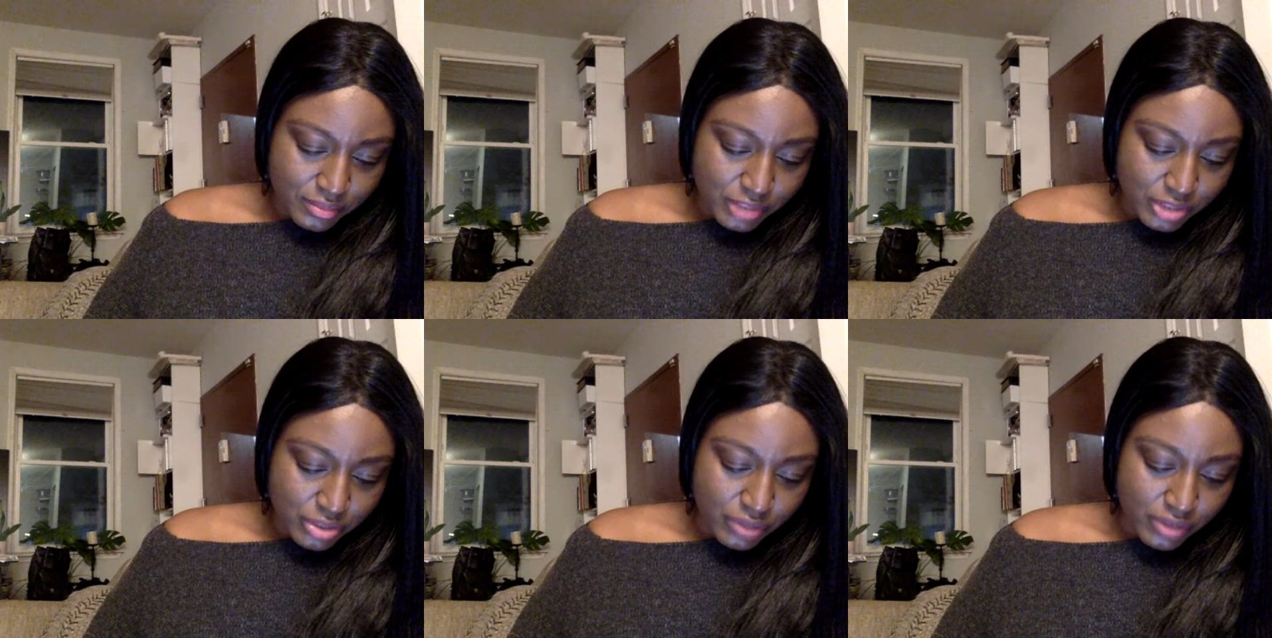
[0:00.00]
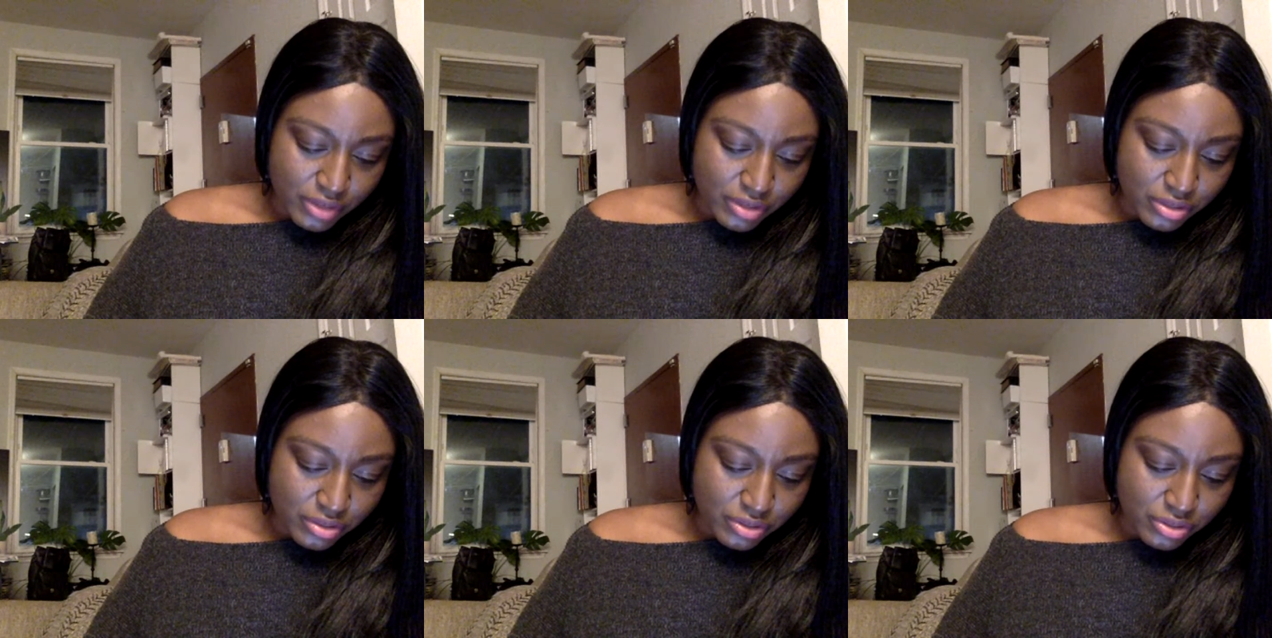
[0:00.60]
So you have
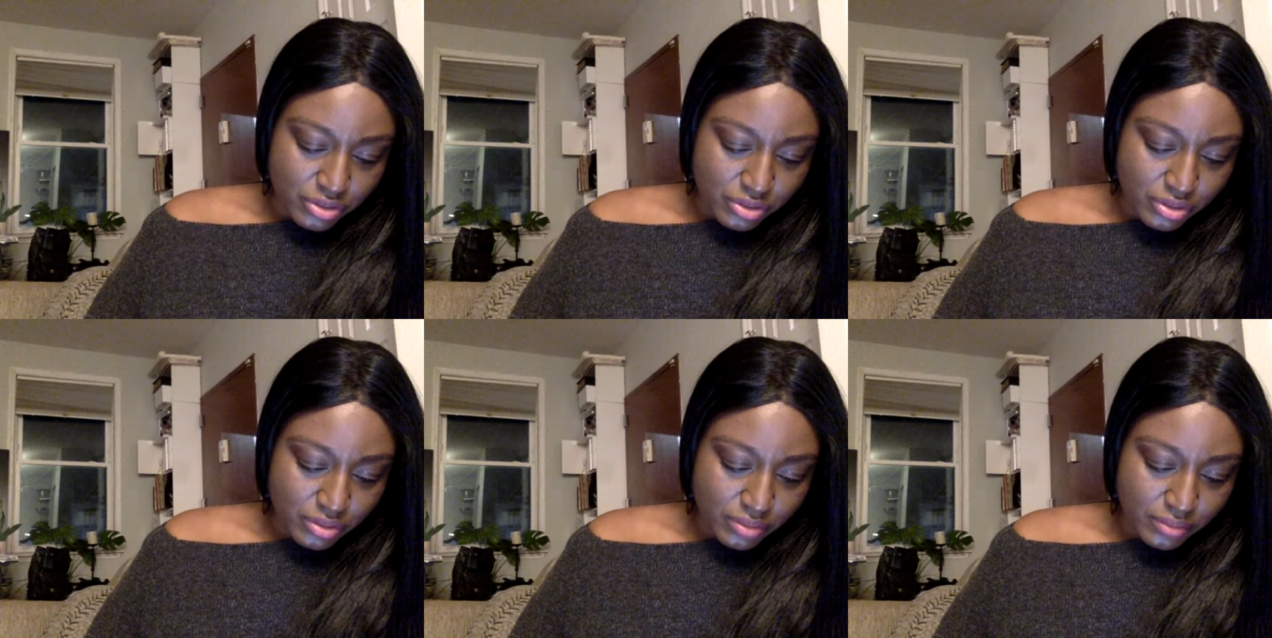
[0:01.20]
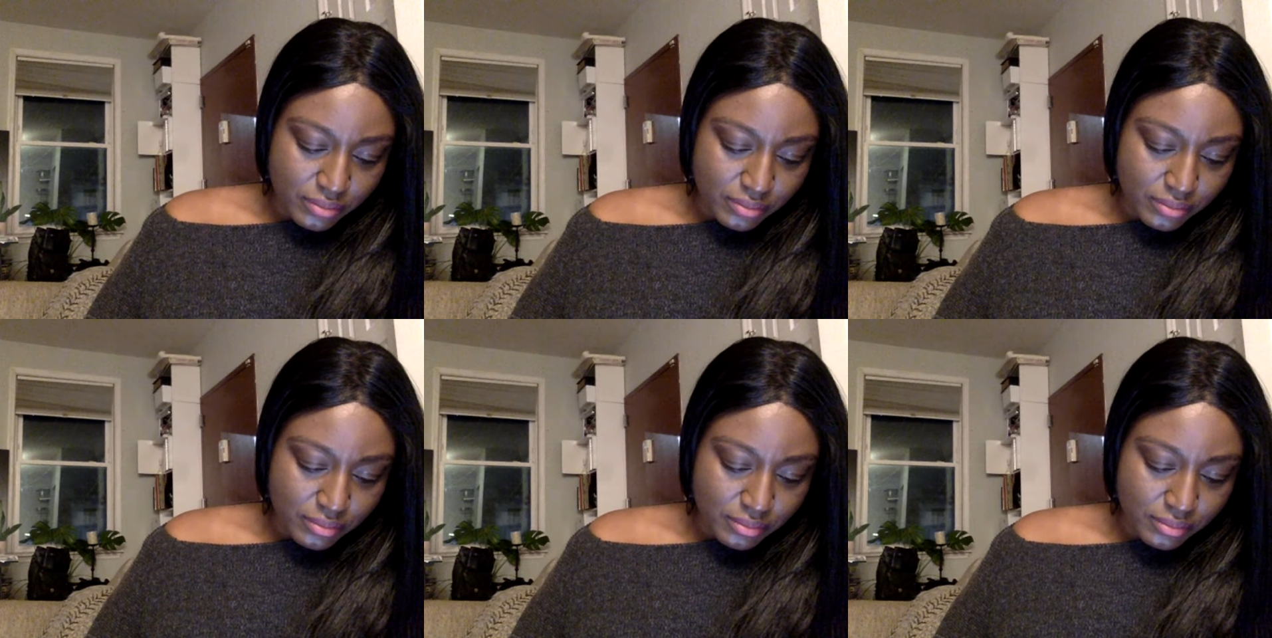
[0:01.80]
undernutrition,
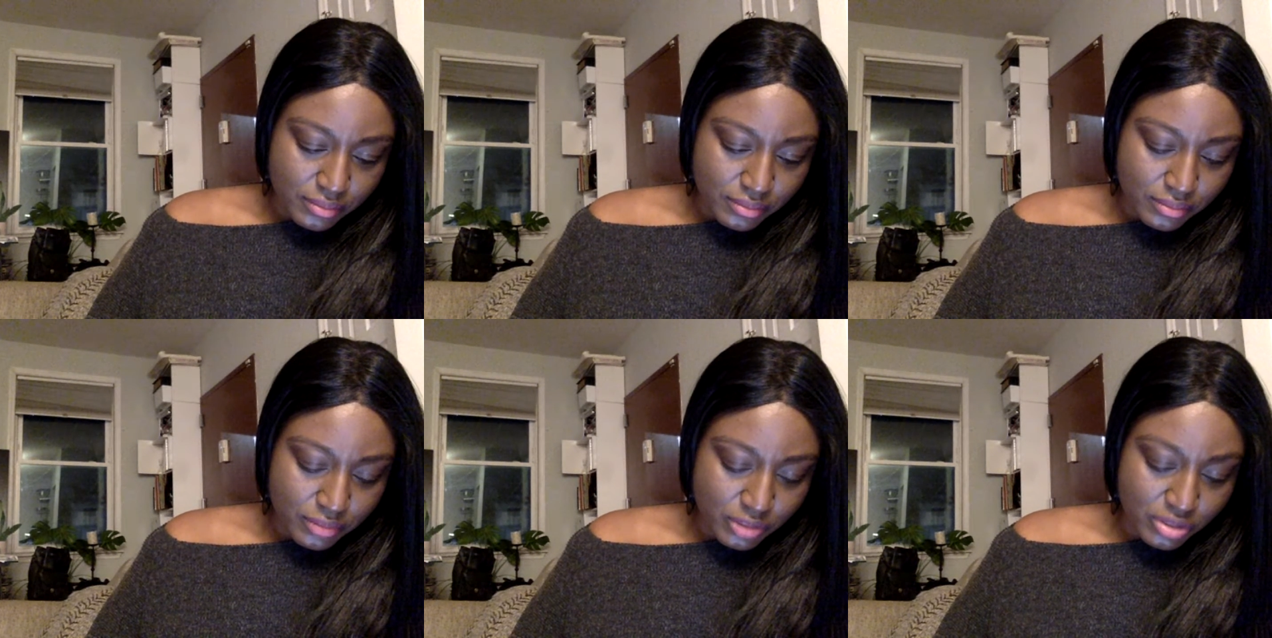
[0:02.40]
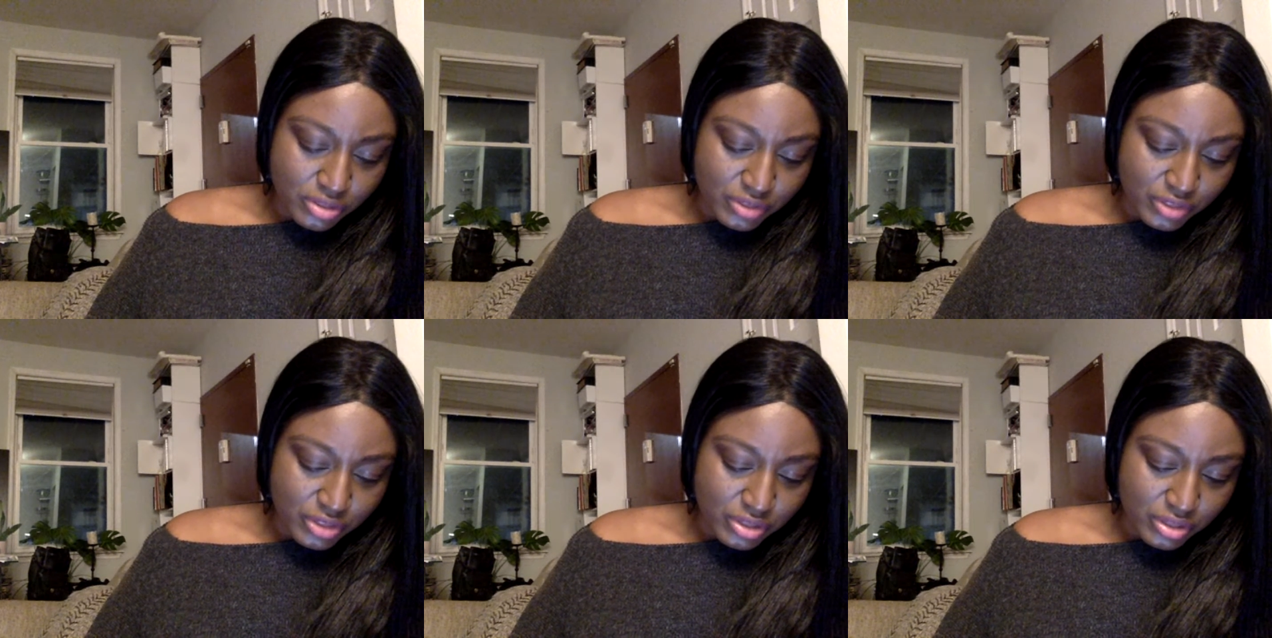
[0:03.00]
which is
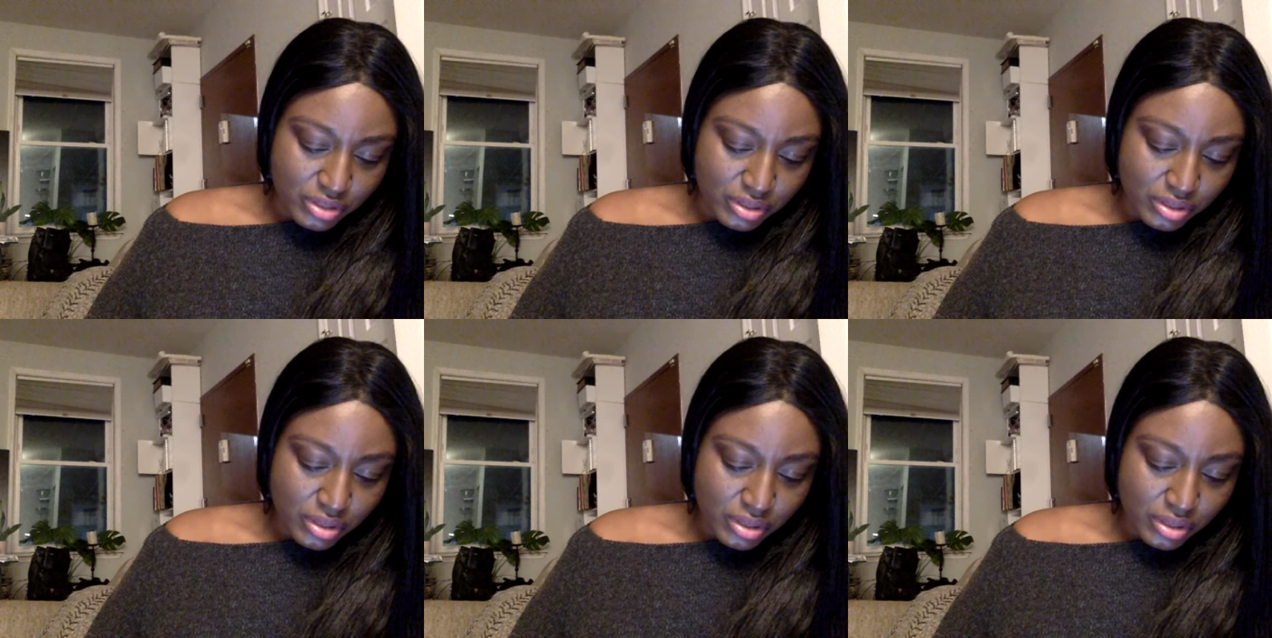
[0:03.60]
deficiency.